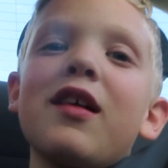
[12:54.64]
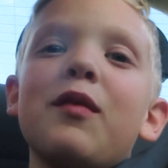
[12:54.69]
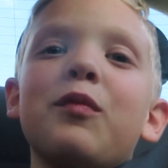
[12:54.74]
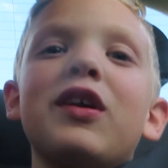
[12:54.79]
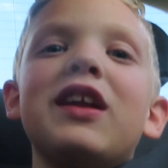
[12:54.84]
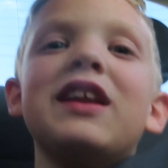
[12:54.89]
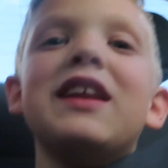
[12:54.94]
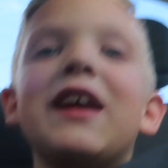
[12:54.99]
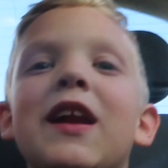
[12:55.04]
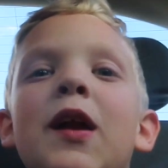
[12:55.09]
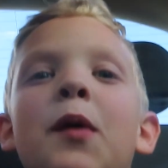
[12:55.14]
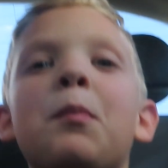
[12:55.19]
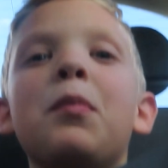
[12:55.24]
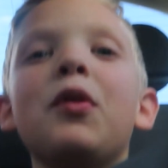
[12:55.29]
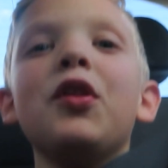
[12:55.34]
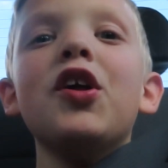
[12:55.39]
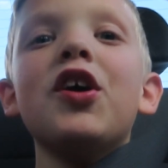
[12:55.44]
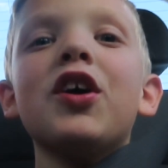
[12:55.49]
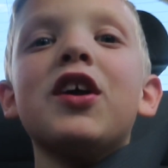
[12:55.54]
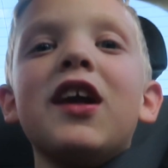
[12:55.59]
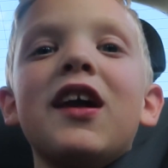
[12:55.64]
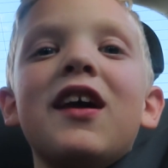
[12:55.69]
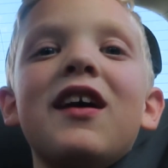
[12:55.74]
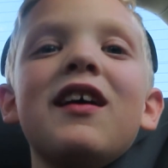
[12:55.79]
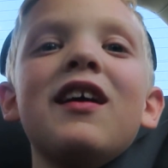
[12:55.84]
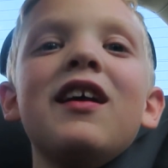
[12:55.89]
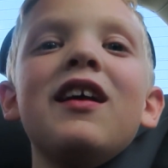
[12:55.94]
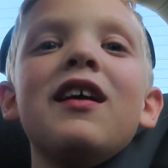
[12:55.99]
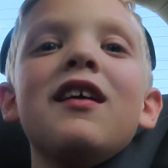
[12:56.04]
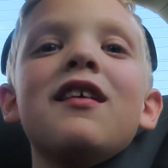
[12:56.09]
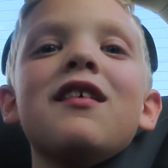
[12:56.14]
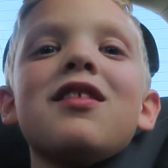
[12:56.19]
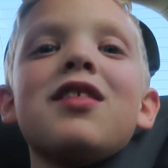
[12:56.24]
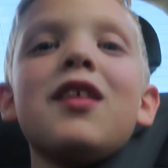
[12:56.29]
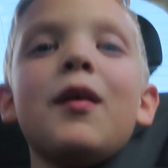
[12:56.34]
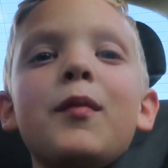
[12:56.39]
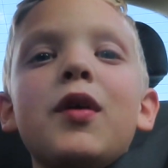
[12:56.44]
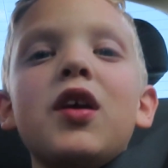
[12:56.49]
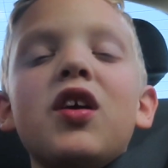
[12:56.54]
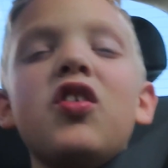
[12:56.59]
and we did a blook-it.
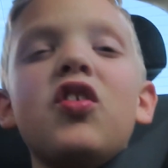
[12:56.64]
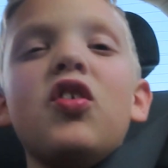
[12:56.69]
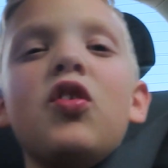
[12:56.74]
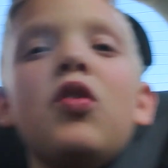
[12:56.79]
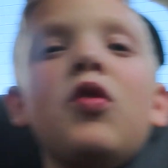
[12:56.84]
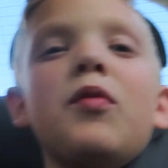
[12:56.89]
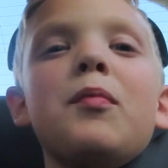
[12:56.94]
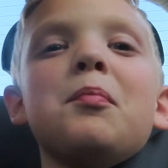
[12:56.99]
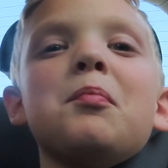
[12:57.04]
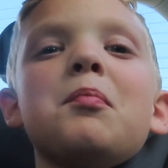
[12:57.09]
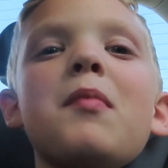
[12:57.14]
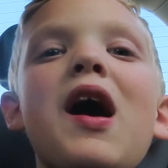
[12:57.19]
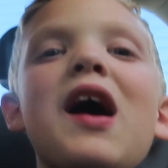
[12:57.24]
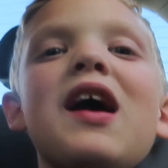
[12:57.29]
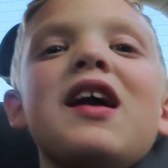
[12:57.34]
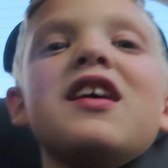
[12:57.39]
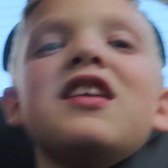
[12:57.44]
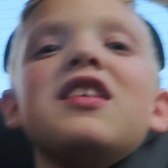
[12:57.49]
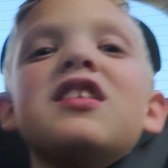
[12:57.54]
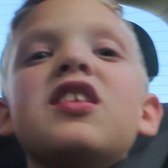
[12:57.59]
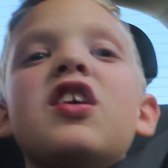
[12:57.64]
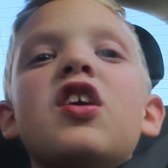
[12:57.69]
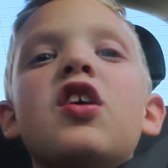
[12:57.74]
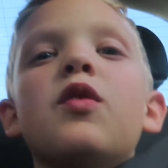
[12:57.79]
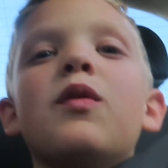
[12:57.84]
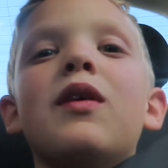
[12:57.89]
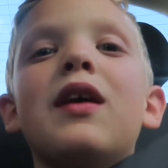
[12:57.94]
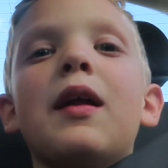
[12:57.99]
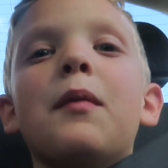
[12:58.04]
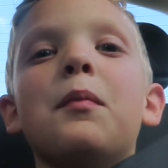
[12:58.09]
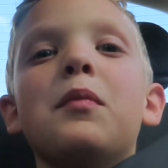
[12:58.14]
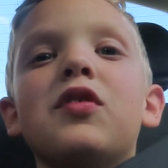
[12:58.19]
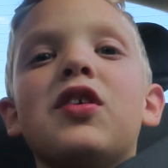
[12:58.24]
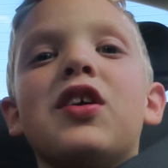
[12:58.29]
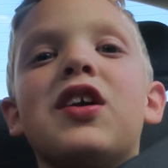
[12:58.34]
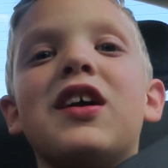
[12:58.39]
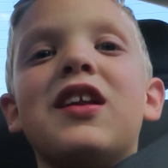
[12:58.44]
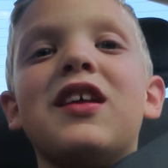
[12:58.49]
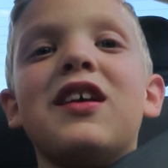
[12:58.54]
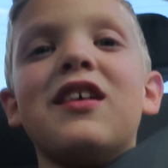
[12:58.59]
Some of you might know what a
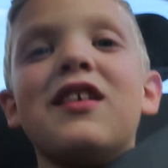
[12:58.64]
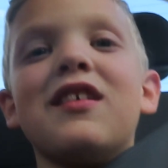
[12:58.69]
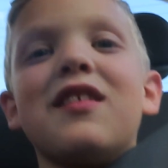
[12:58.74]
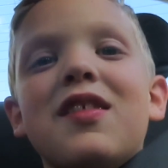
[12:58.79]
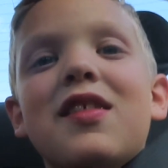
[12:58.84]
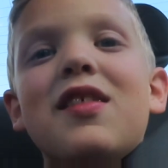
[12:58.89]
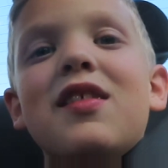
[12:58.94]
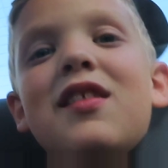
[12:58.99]
blook-it is.